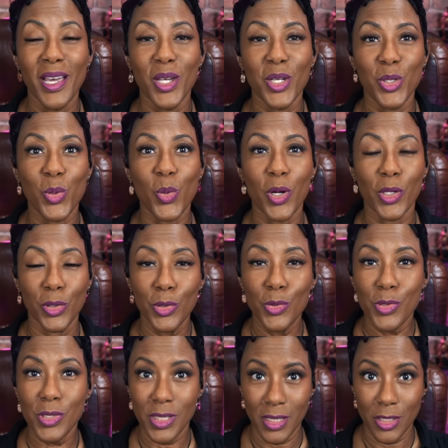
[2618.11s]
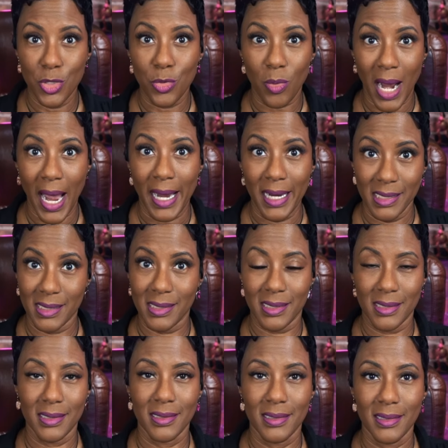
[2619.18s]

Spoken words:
your usage rights